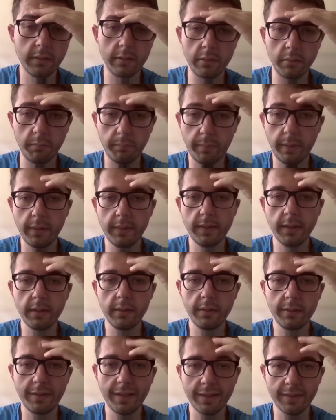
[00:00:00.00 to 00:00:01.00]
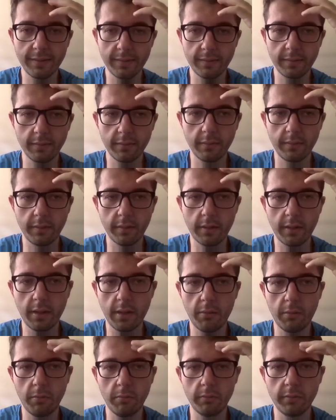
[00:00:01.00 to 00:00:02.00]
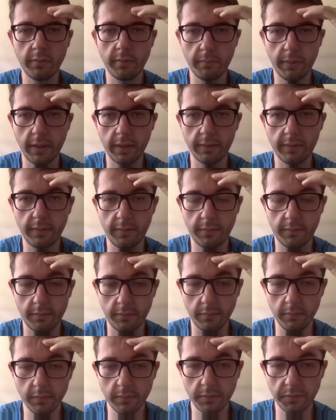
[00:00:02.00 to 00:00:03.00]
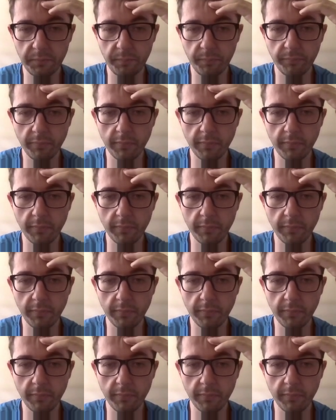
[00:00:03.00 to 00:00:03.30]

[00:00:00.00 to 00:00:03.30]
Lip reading: So basically that's how the MACD is used.